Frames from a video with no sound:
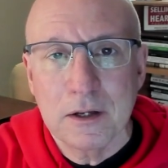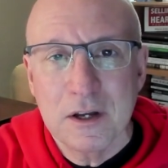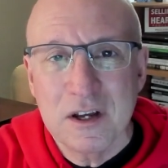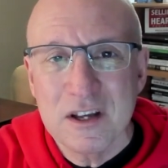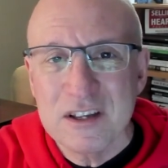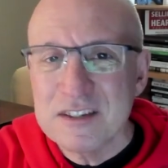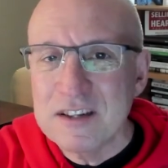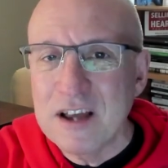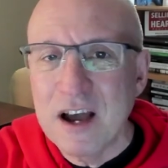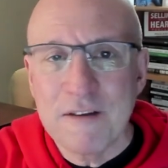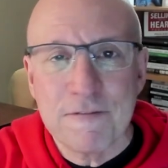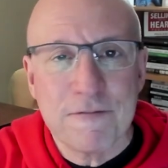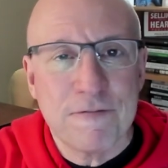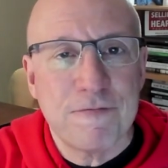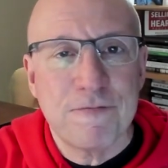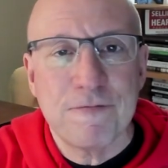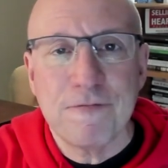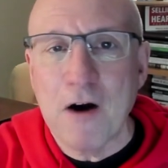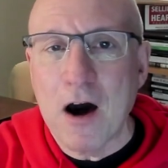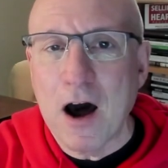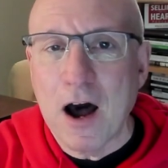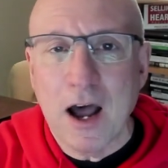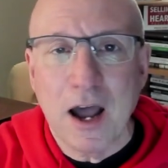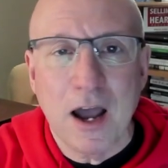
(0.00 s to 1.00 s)
It's not
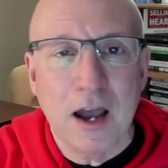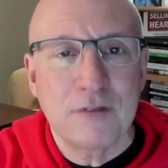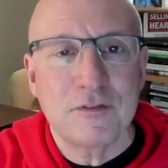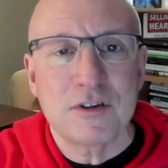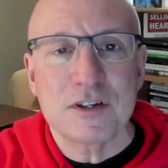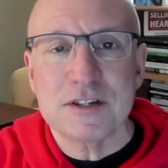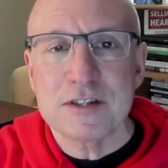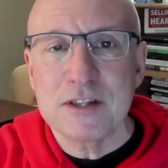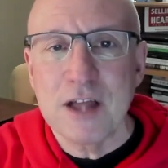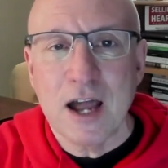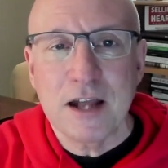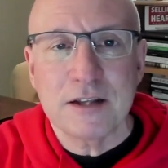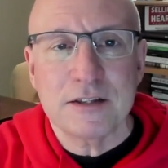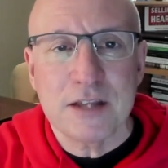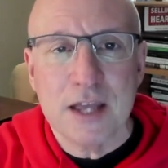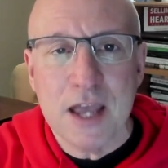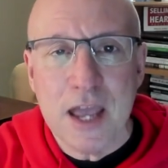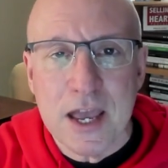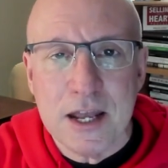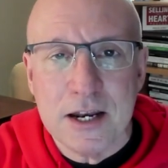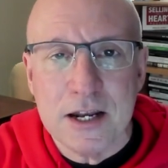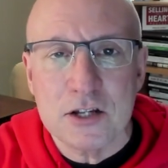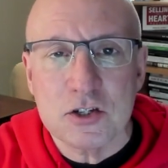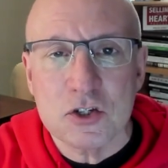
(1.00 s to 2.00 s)
five, it's not
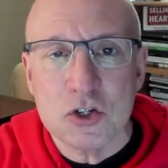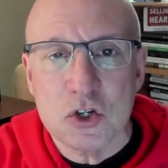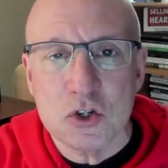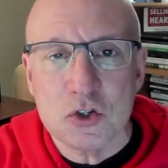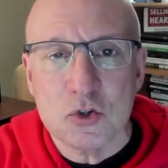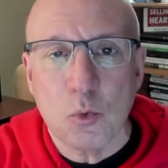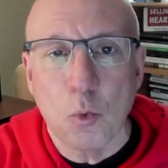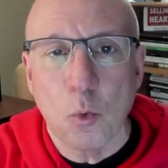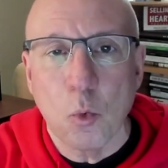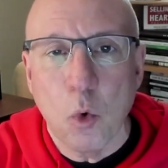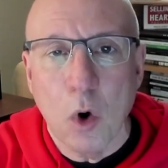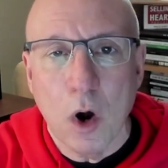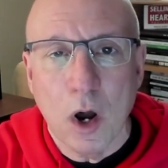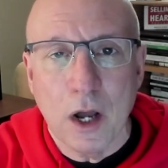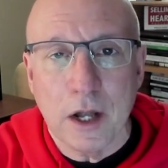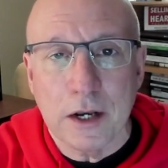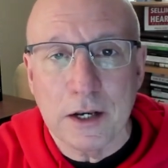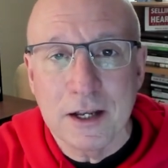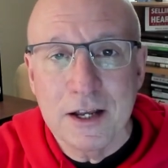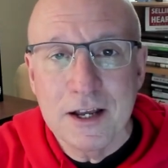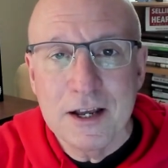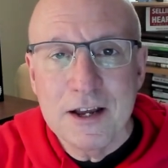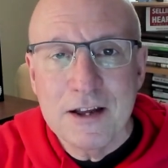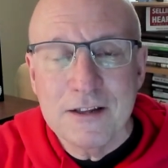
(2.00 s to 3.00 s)
10, it's just
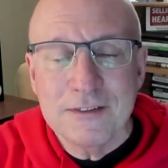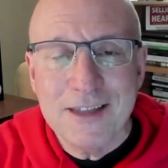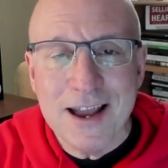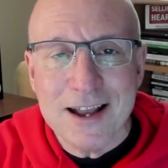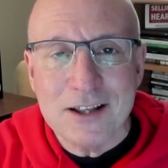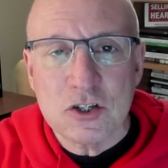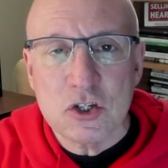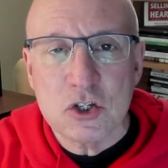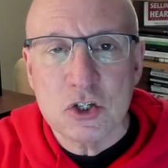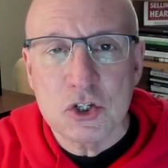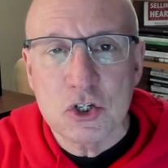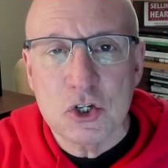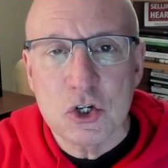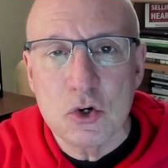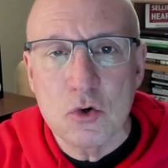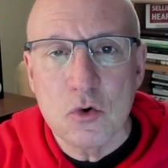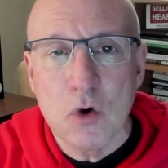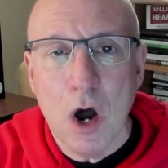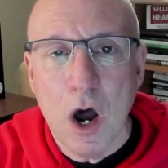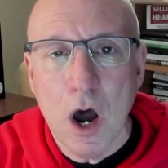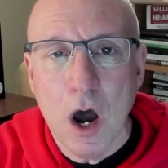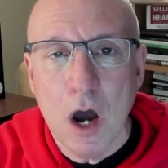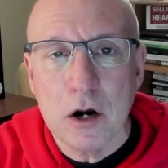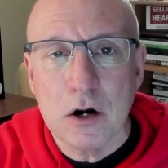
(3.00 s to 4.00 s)
one. That's
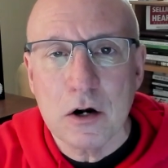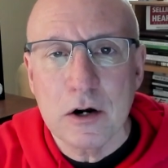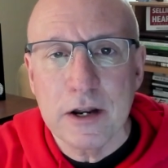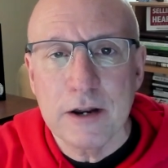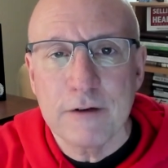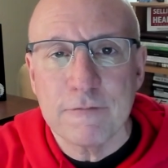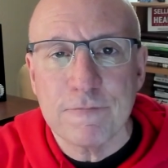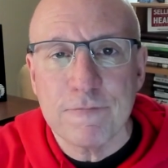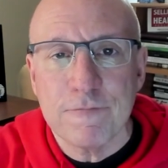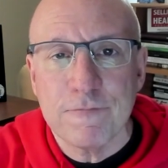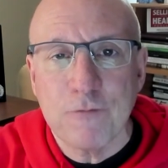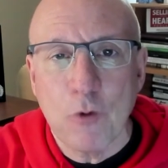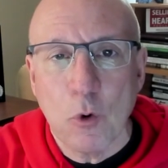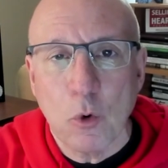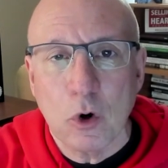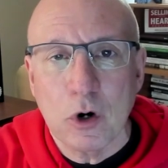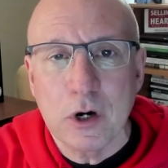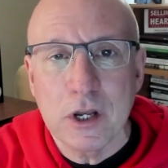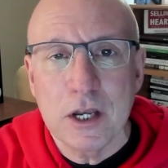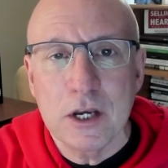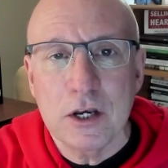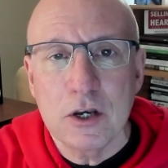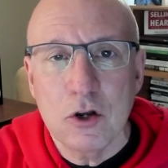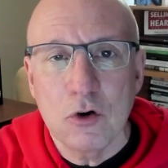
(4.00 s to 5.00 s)

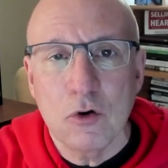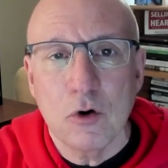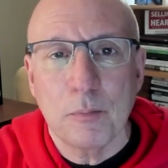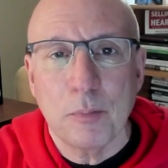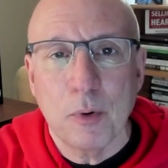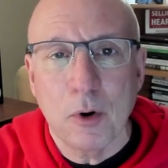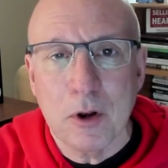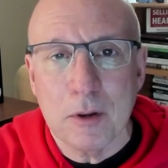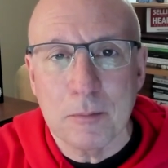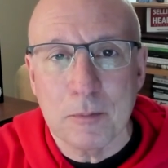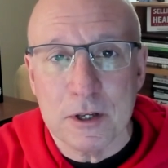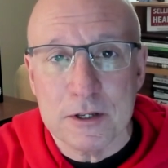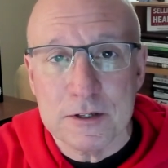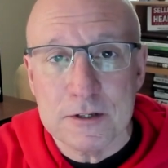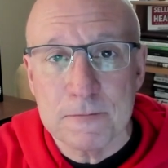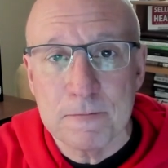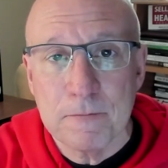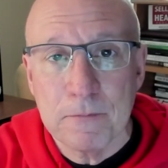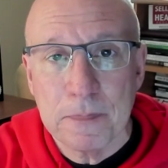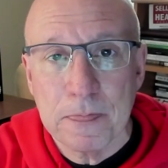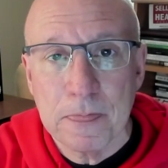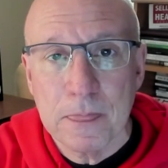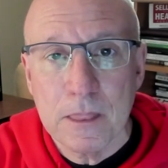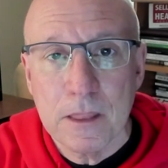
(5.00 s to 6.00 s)
240 new appointments.
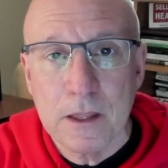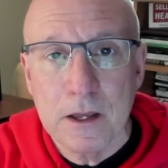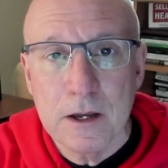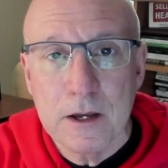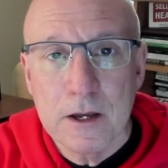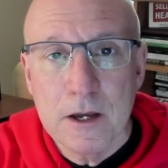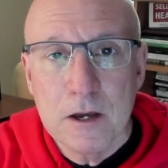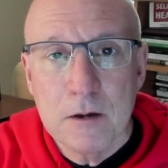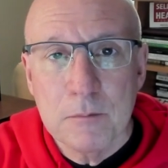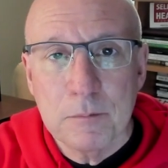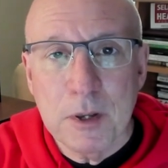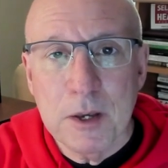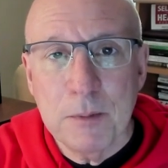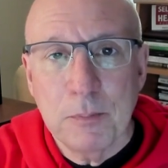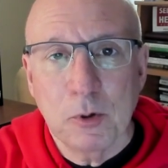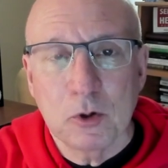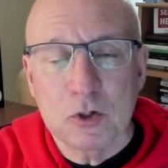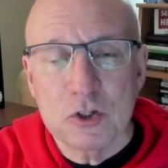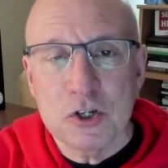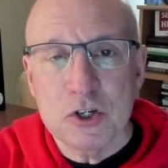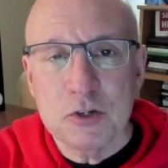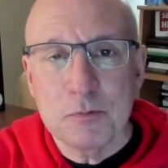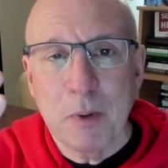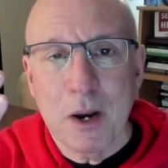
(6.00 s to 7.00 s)
People,
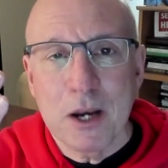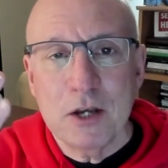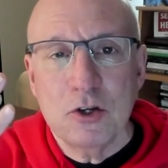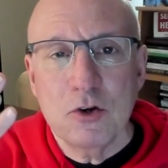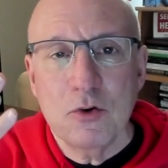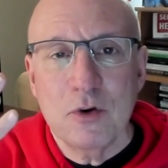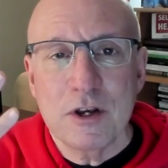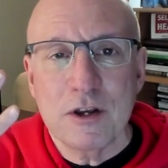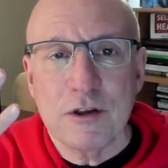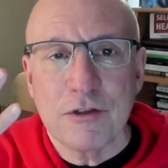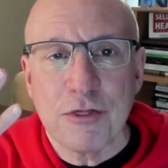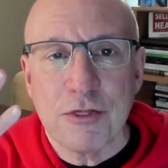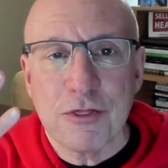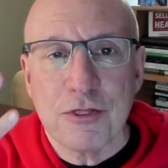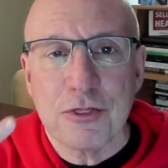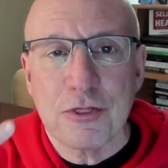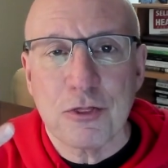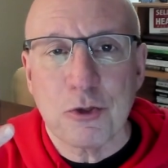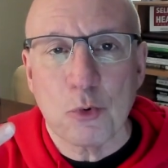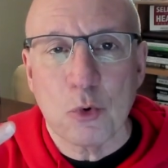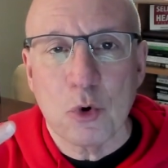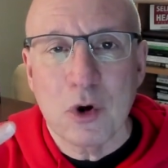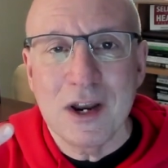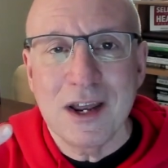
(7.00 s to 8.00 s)
just by doing
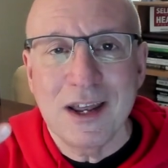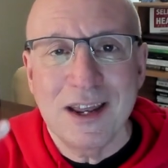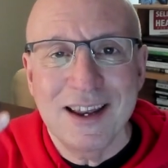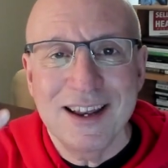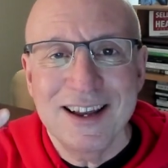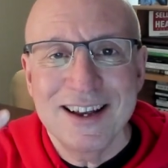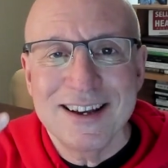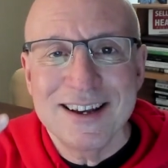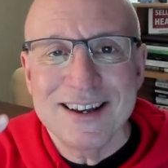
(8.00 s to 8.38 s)
three